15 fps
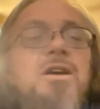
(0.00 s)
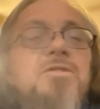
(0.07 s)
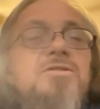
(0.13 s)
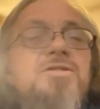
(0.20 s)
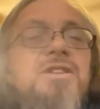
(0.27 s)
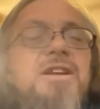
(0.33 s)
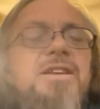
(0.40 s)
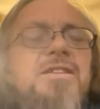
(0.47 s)

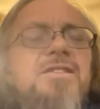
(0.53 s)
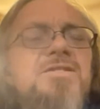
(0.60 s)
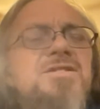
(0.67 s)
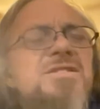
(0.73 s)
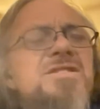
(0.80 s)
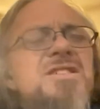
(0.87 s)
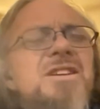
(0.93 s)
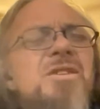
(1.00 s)
hungers like
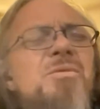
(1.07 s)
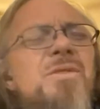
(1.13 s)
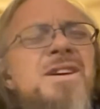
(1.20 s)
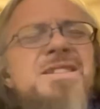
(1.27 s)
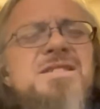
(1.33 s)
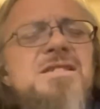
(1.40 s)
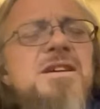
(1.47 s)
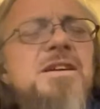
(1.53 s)
this. And she's like,
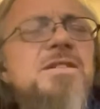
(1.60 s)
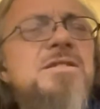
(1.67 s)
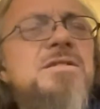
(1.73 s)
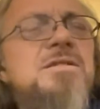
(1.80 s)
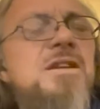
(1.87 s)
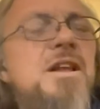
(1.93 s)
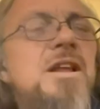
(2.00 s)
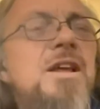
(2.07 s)
what? I
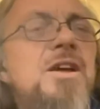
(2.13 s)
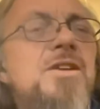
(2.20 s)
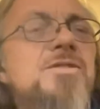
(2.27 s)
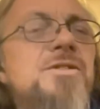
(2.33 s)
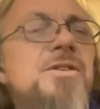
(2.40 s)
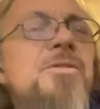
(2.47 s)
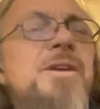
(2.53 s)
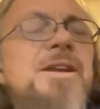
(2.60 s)
go,
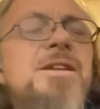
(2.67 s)
you